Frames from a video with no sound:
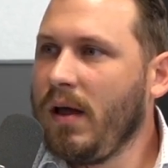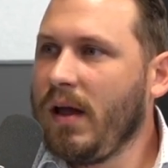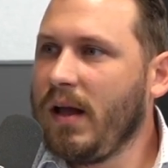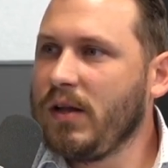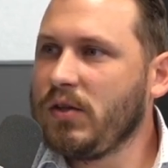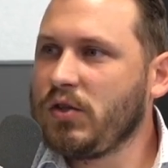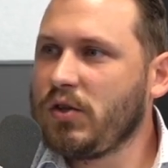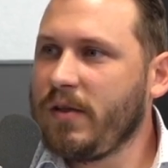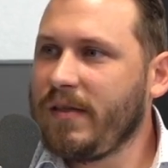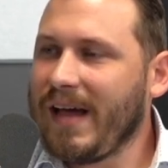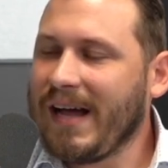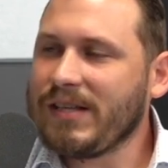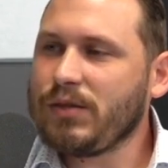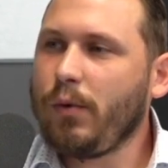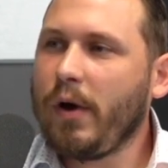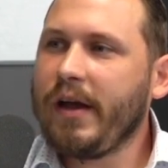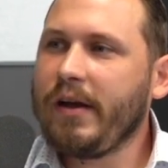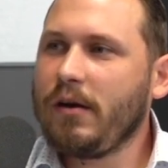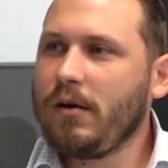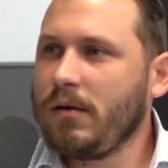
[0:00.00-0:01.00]
And so that's
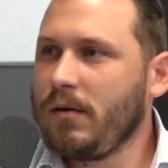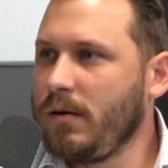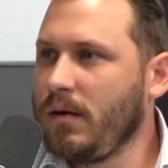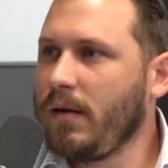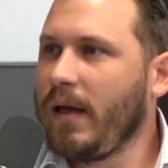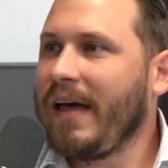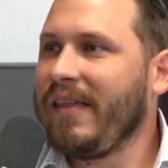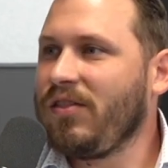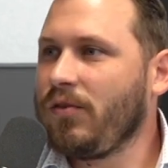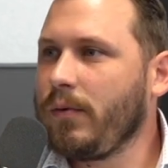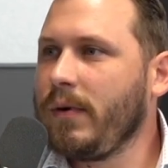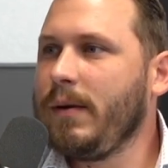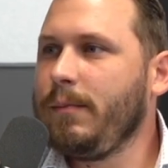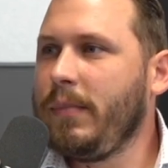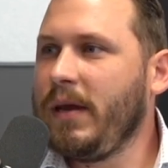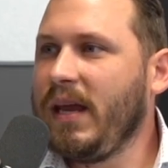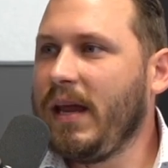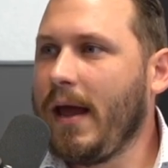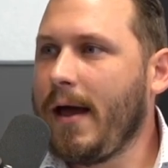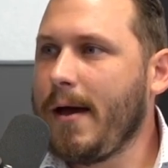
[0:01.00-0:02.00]
why you're at 3
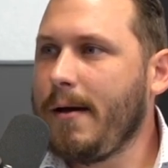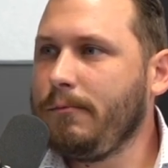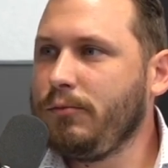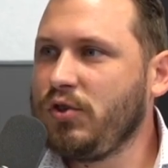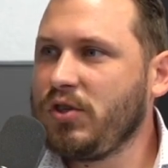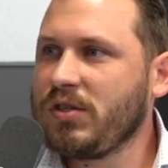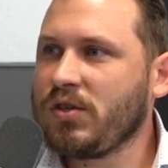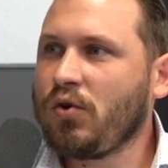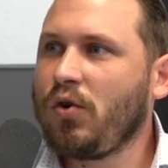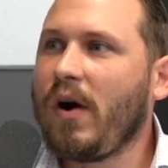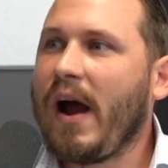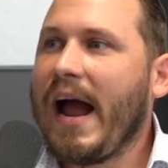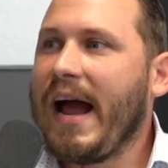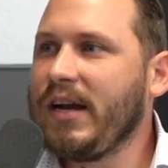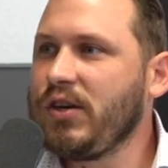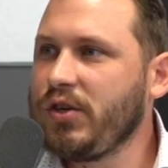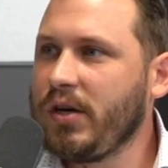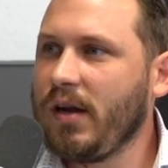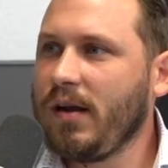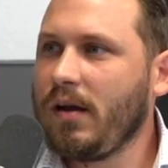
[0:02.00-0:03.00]
p.m. just
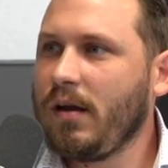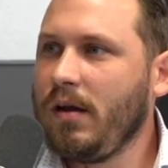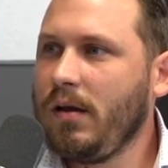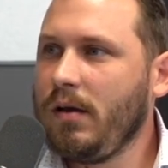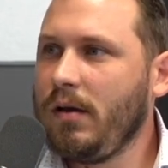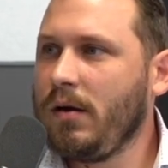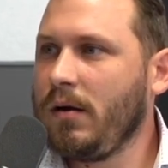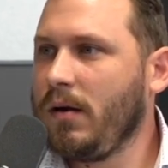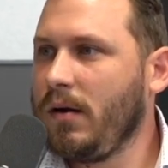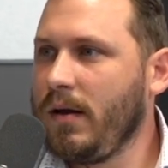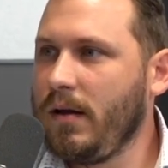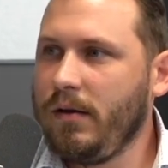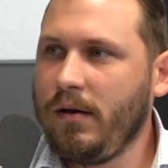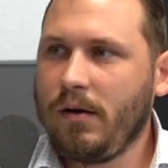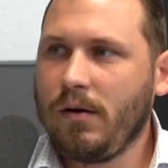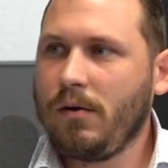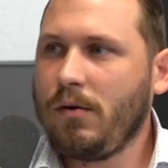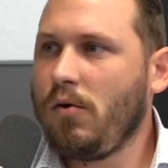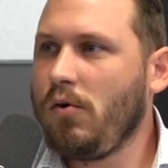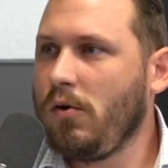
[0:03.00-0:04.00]
crashing.
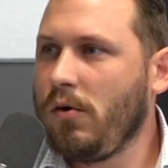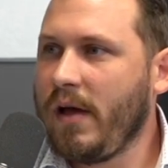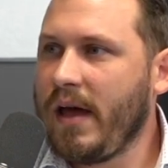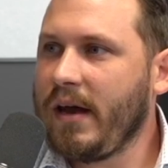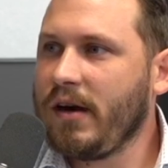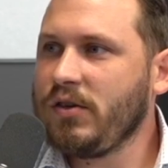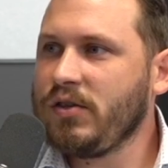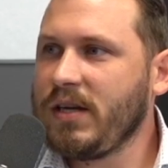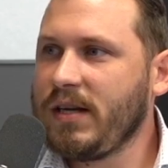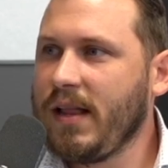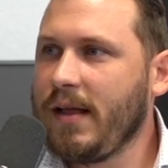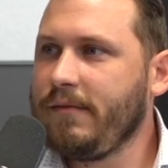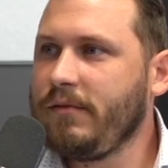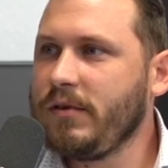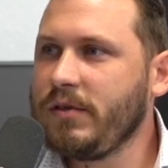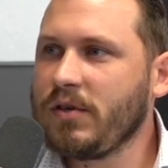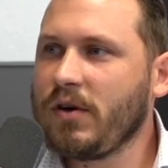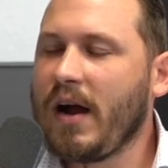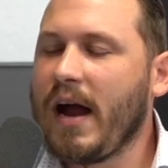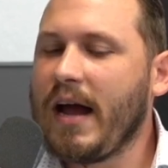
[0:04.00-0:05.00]
Your whole energy level
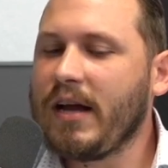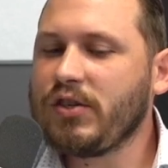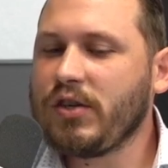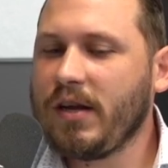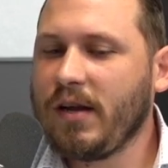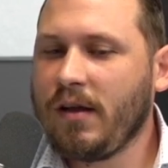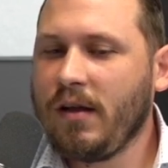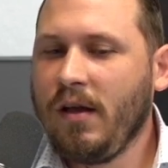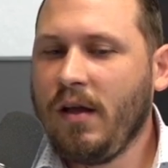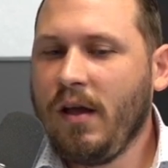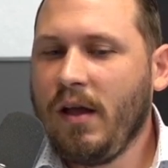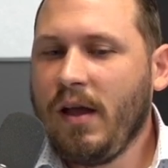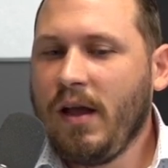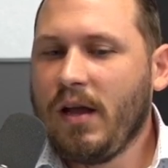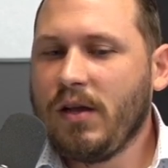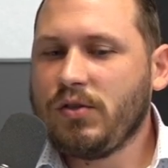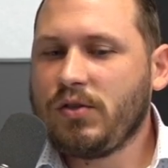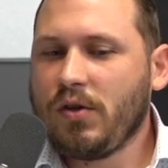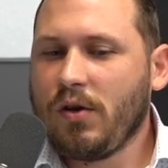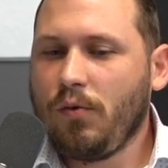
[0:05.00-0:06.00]
is crashing.
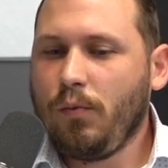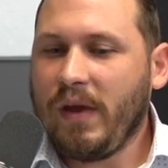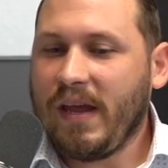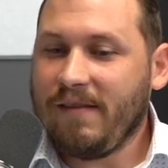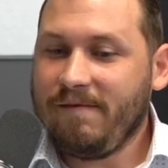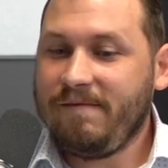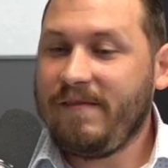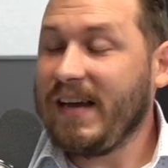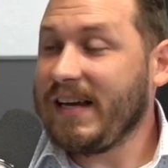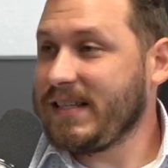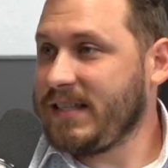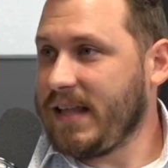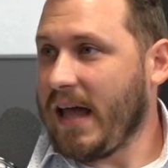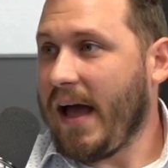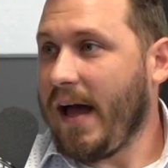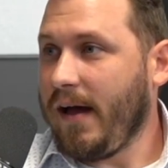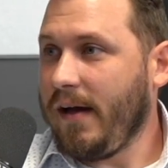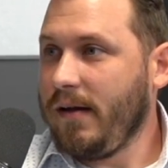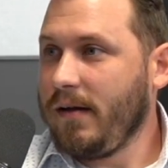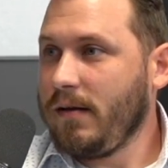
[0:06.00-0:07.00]
And so we can fix
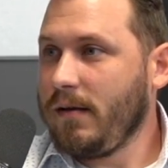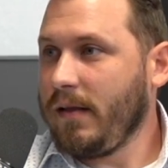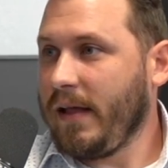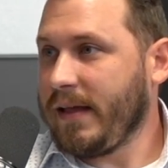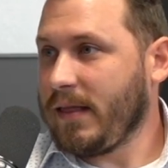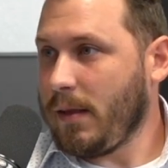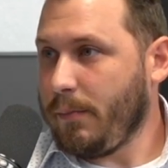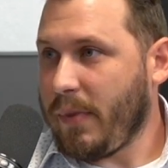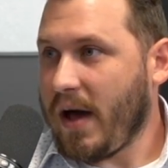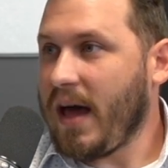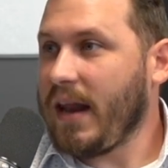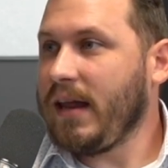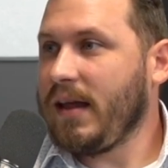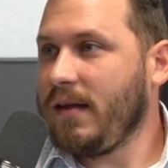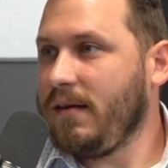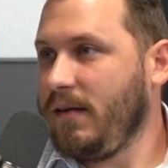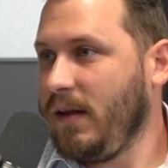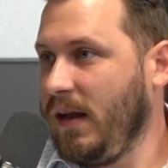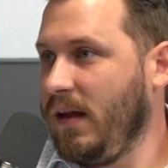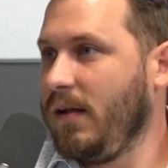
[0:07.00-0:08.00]
that. Like the body
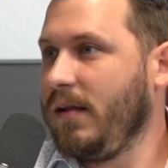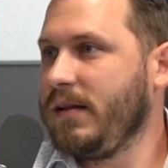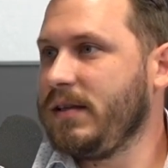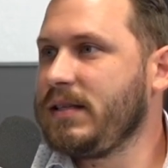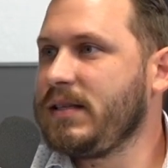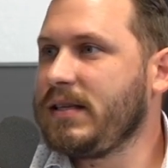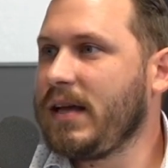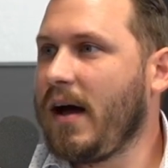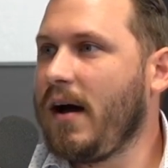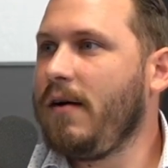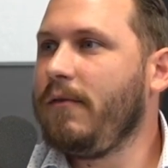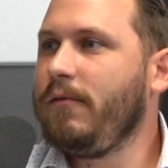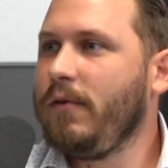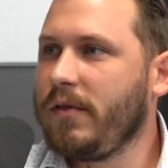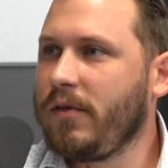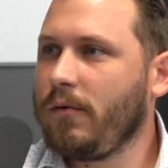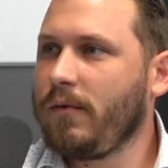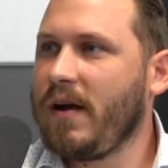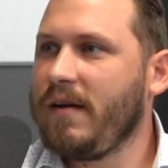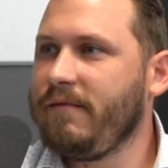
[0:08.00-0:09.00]
can heal itself with
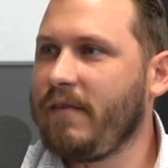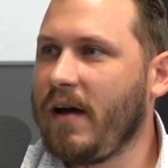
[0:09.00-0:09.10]
the right